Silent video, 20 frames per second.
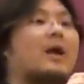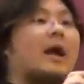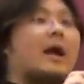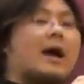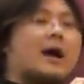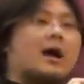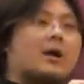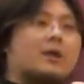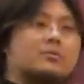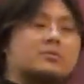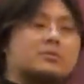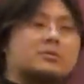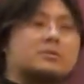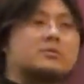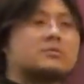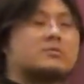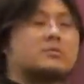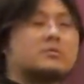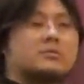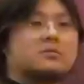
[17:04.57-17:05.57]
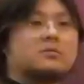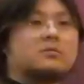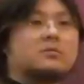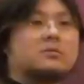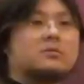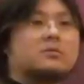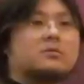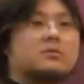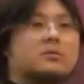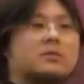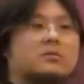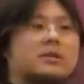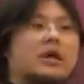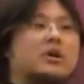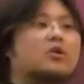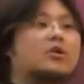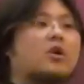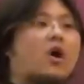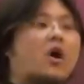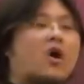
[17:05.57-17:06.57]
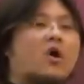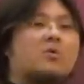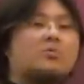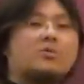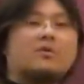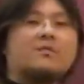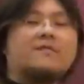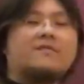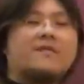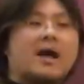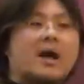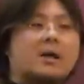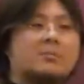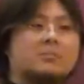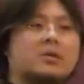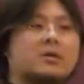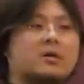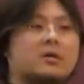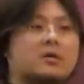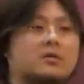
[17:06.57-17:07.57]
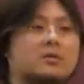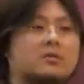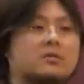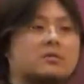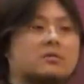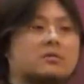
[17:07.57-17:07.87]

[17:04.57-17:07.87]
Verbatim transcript: house, that could harm your family,